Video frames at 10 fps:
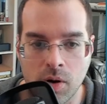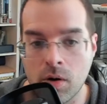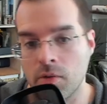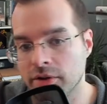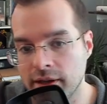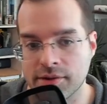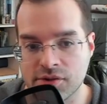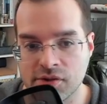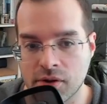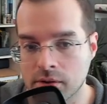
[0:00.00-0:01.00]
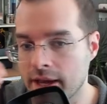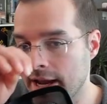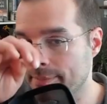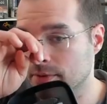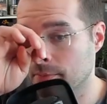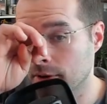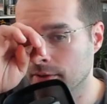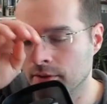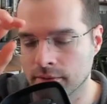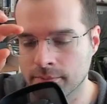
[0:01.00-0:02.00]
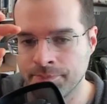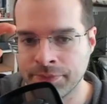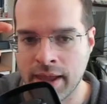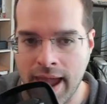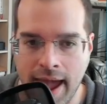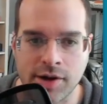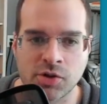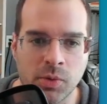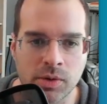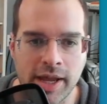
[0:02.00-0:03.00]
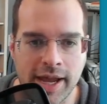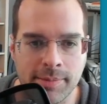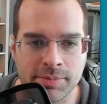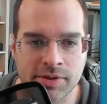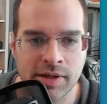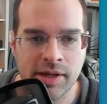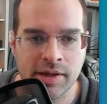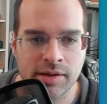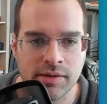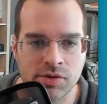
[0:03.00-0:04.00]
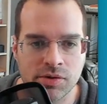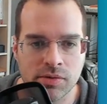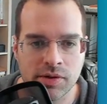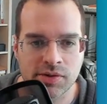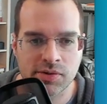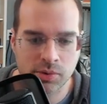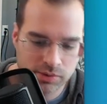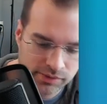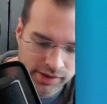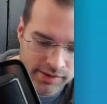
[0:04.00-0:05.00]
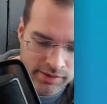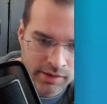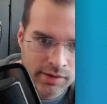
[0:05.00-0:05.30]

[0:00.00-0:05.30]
all the text is all caps, but the actual caps gives you this sort of like